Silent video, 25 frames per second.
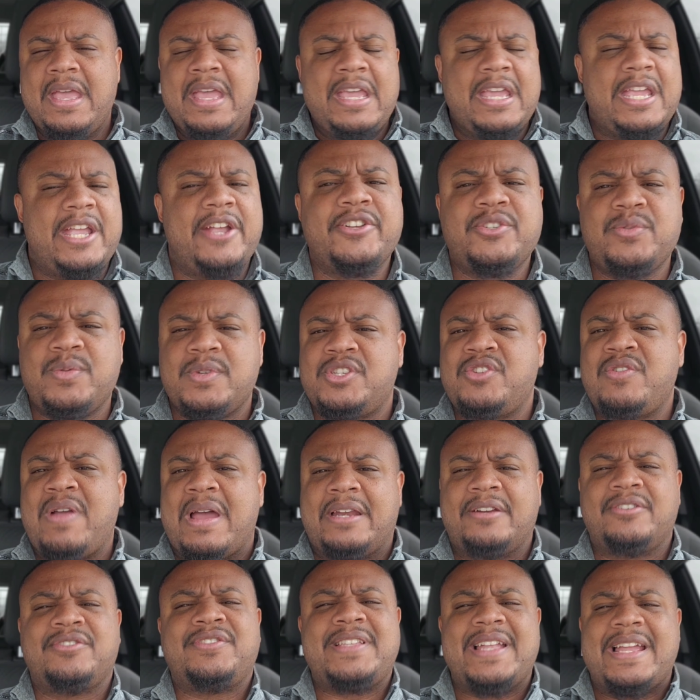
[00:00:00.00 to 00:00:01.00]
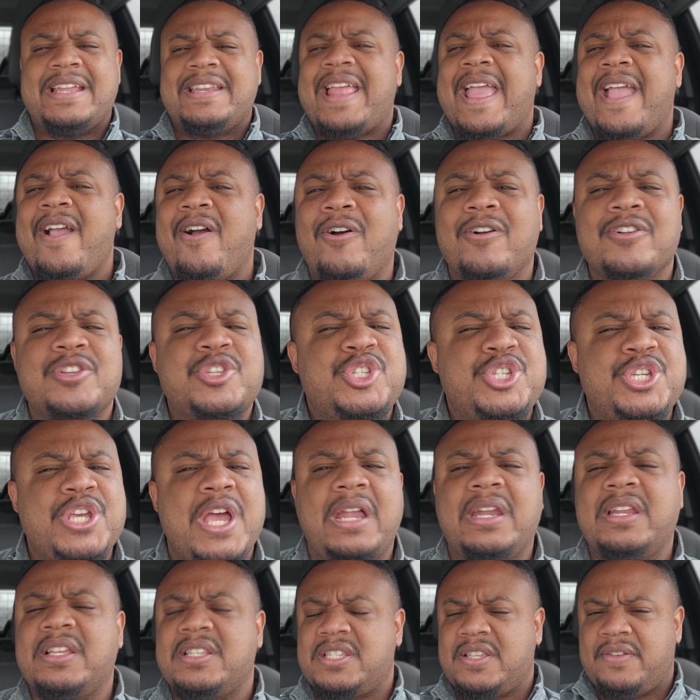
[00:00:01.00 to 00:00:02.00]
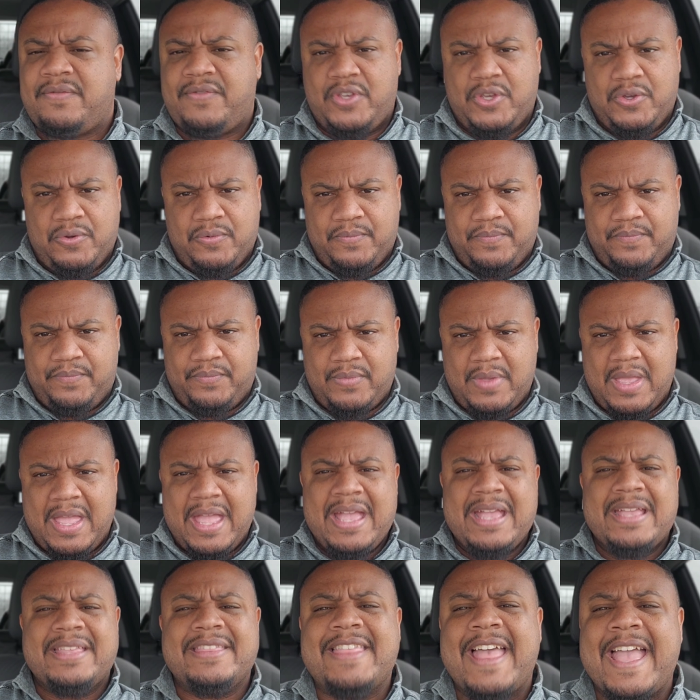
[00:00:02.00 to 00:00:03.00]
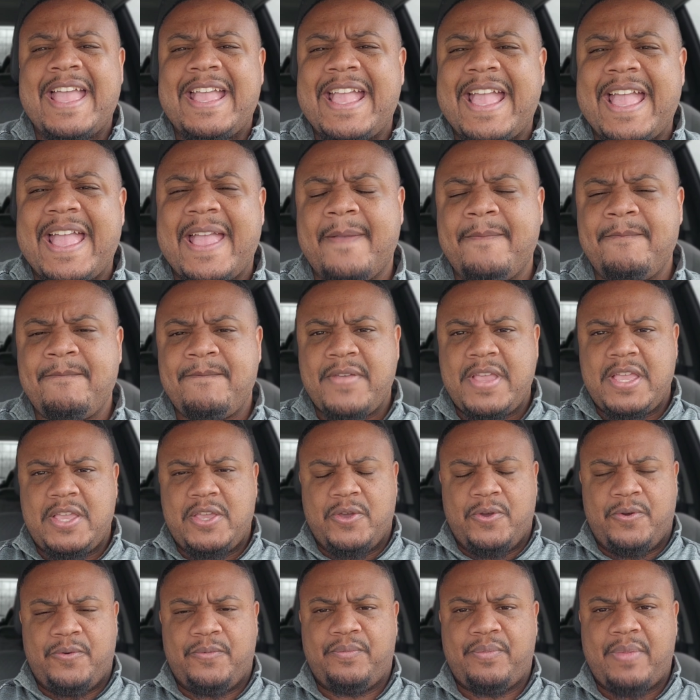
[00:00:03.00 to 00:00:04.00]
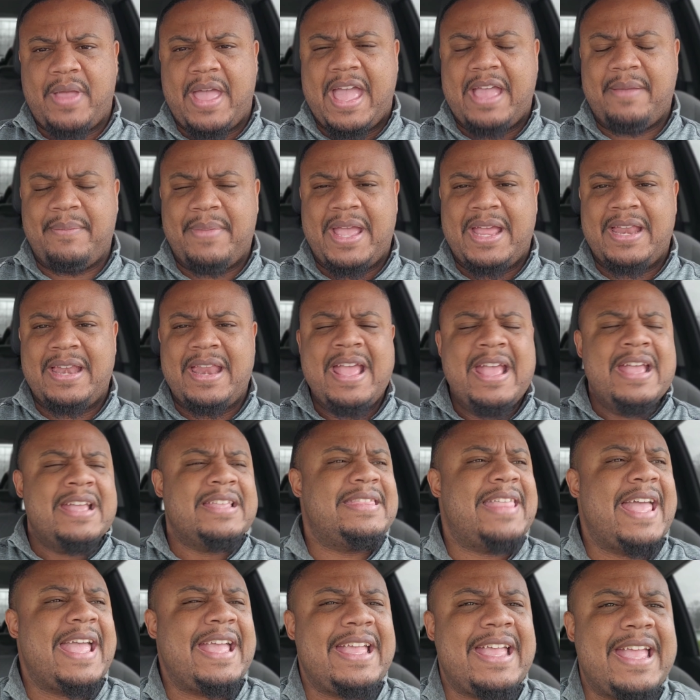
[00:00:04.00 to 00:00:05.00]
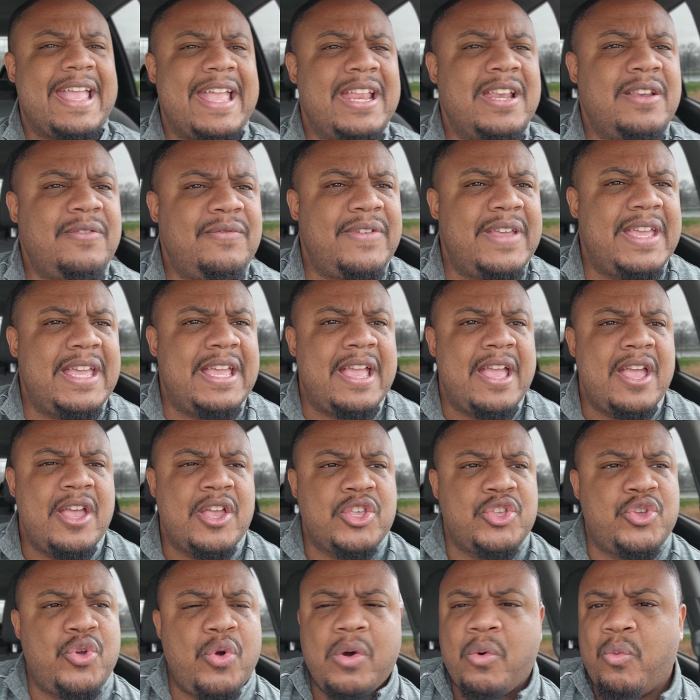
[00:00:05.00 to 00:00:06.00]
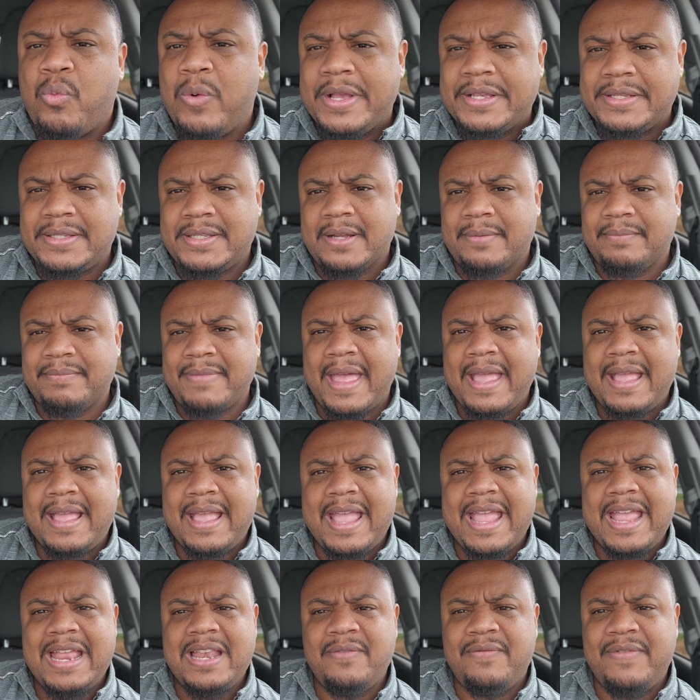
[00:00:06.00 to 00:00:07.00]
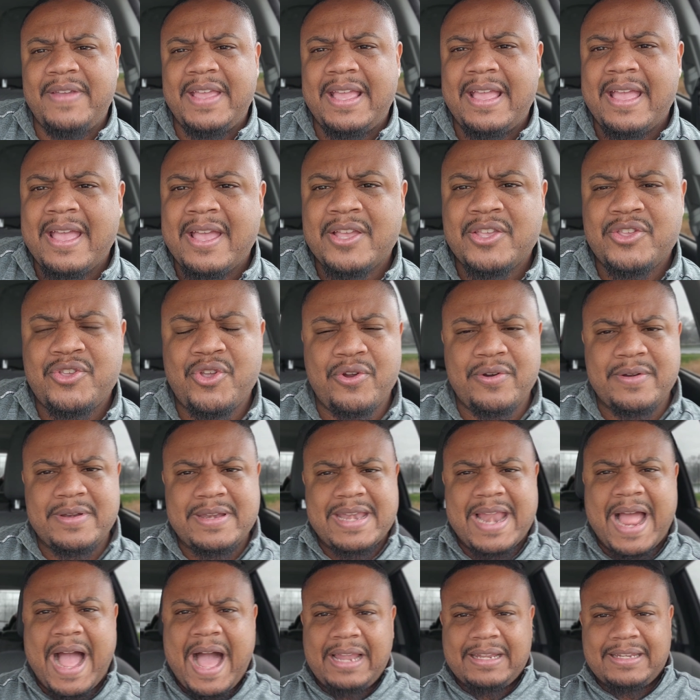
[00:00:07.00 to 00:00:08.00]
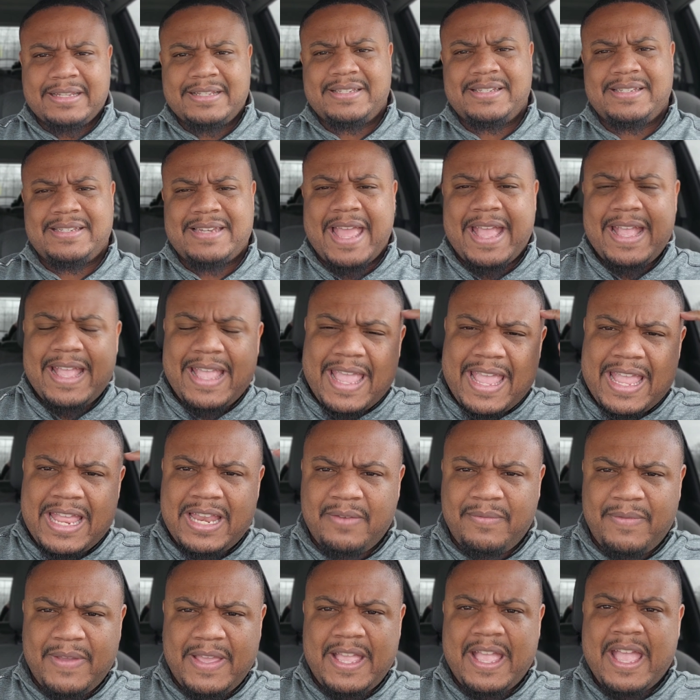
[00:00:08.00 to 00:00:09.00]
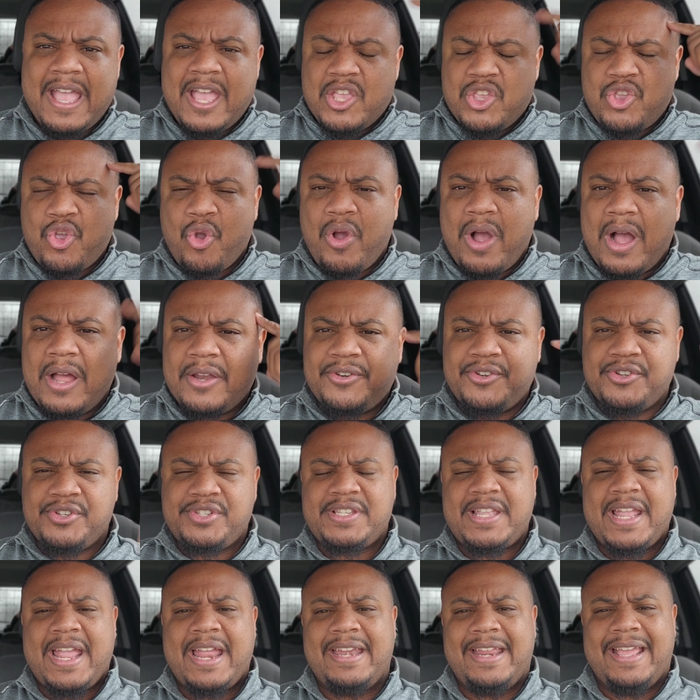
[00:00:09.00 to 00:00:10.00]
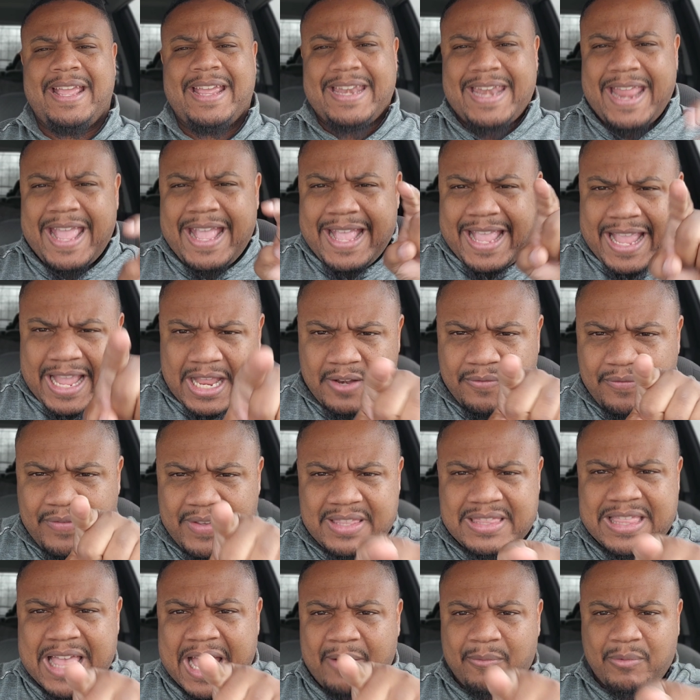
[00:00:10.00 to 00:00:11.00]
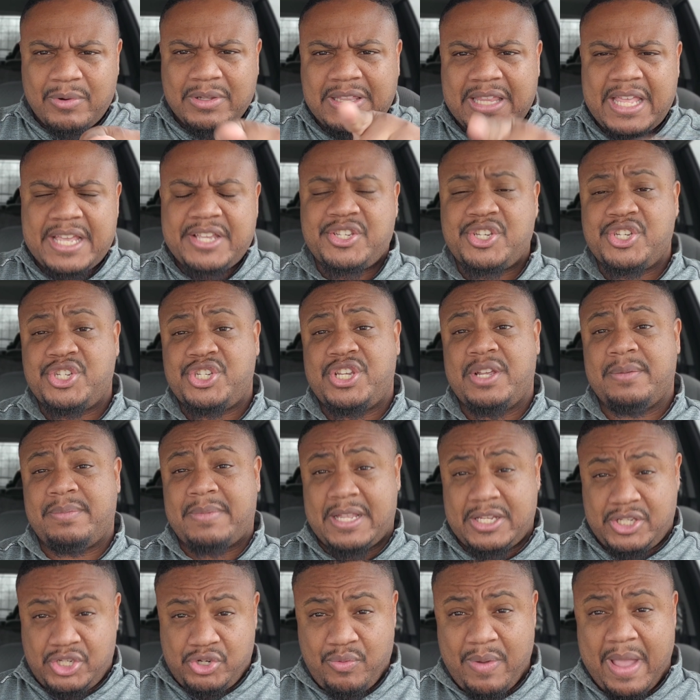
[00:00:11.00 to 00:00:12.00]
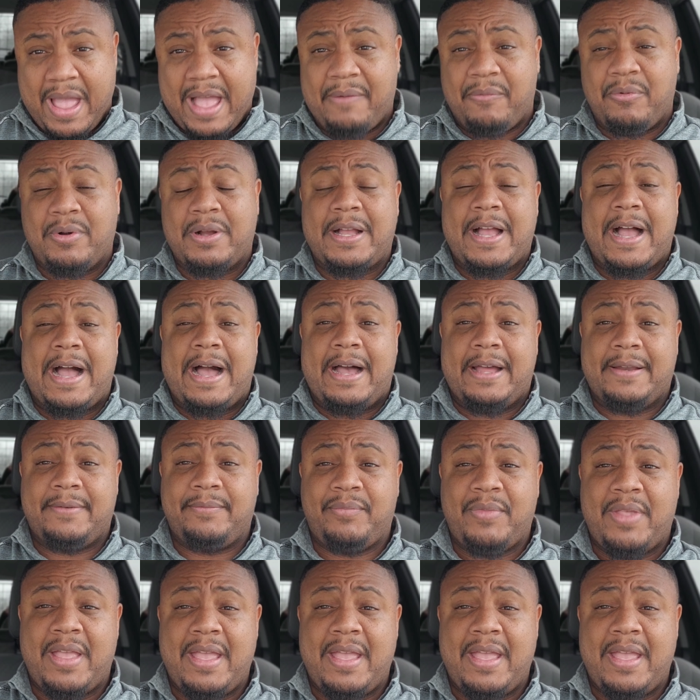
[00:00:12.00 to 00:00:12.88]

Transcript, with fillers: Here's what you got to understand they are jealous of you. They envy you. Amen. They envy your wisdom. They envy your knowledge. They envy your understanding. And they envy that relationship that you have with God.